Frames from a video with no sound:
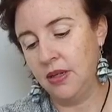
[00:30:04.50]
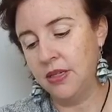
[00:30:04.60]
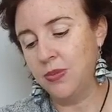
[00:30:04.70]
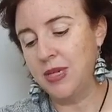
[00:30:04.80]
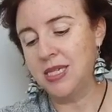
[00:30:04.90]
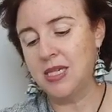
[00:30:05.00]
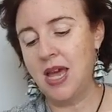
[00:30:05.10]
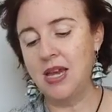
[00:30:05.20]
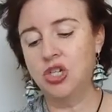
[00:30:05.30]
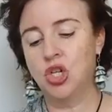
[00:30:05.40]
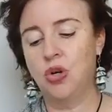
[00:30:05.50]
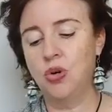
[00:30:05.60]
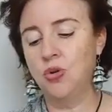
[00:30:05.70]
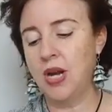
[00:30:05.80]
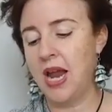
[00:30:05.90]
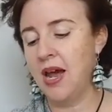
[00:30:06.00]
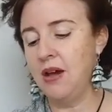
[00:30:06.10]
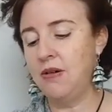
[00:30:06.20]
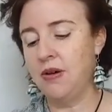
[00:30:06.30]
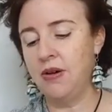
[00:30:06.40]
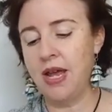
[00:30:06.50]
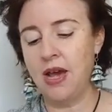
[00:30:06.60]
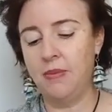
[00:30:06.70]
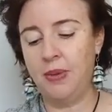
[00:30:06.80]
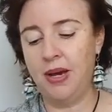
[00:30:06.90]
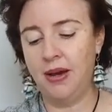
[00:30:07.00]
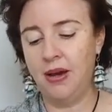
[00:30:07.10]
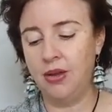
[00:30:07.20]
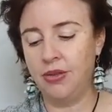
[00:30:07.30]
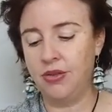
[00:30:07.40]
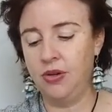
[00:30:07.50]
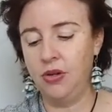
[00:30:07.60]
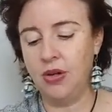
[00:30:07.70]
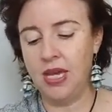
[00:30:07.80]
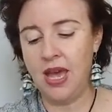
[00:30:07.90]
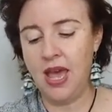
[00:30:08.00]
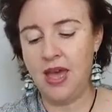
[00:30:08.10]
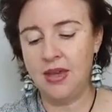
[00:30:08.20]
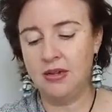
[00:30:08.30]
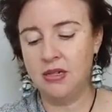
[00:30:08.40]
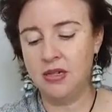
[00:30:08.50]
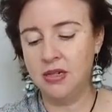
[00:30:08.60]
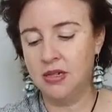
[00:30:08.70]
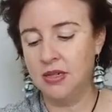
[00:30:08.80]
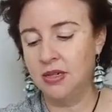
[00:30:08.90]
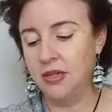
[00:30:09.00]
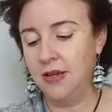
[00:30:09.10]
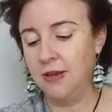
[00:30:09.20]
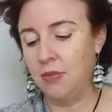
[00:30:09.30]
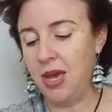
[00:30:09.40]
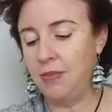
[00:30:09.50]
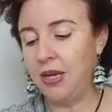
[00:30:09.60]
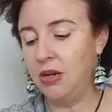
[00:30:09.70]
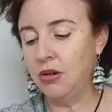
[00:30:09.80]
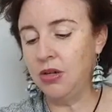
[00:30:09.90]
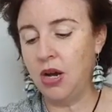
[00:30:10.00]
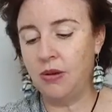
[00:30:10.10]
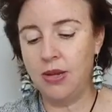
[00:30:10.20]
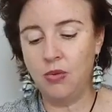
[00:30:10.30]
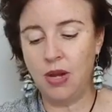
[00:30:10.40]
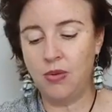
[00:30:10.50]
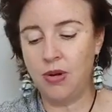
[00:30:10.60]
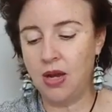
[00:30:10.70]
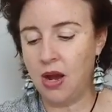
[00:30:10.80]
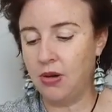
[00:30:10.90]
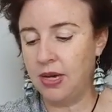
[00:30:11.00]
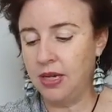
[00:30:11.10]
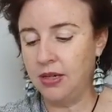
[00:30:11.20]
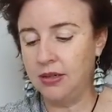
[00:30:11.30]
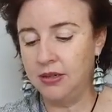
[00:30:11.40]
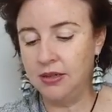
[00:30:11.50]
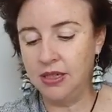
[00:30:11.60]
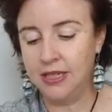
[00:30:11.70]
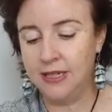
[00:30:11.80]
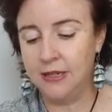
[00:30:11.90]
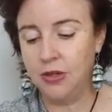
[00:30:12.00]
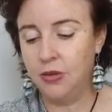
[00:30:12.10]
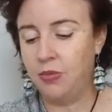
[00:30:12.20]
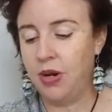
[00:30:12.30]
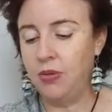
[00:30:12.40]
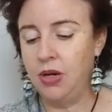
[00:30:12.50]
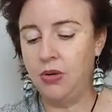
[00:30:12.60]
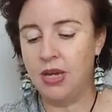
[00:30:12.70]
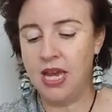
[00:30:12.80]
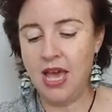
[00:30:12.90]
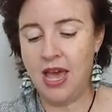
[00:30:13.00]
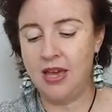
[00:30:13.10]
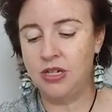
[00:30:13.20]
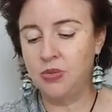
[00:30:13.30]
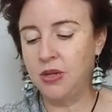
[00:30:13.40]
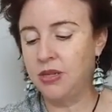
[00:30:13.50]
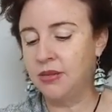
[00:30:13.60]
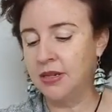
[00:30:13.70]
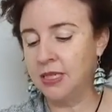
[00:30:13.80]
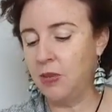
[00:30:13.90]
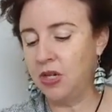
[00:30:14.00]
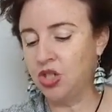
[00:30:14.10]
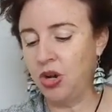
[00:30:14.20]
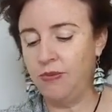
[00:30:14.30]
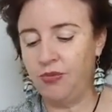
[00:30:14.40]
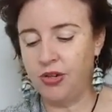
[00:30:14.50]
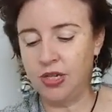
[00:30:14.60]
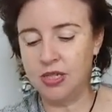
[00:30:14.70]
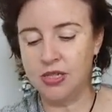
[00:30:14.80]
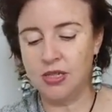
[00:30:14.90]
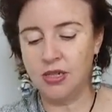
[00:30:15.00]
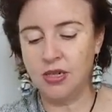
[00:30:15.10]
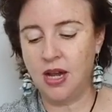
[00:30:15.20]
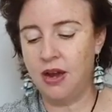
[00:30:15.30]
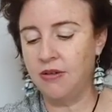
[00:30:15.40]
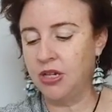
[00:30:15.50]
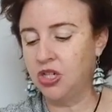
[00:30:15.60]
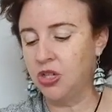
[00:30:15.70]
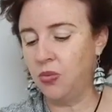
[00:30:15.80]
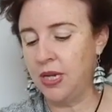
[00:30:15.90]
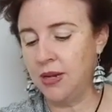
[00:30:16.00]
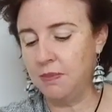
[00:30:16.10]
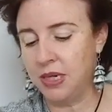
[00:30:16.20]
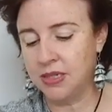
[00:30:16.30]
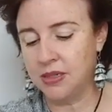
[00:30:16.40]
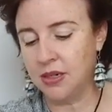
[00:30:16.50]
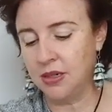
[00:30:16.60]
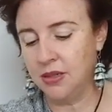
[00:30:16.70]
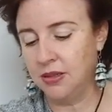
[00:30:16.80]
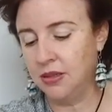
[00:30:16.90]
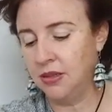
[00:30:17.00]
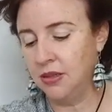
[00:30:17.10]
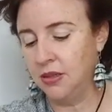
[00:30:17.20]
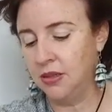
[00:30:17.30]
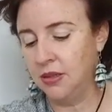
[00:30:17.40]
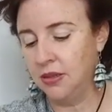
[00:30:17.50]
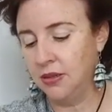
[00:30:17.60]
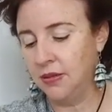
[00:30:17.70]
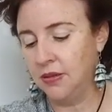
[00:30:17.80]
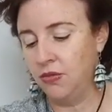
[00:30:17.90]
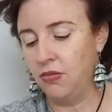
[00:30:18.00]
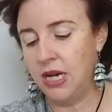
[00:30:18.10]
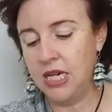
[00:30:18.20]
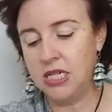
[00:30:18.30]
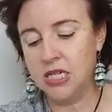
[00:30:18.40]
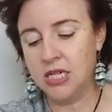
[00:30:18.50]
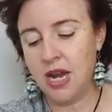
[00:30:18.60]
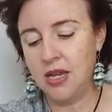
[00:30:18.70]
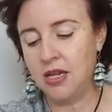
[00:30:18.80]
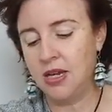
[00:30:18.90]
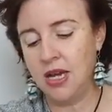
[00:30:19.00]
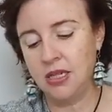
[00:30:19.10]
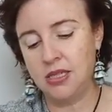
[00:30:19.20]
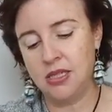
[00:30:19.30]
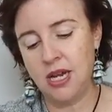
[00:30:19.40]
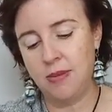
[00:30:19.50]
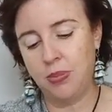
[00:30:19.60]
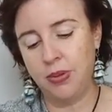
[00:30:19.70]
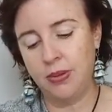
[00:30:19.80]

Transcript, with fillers: As we stand tall now on our path, looking ahead, maybe not knowing where we're going, but we're looking ahead with as much confidence and courage that we can muster, ready to take the next step,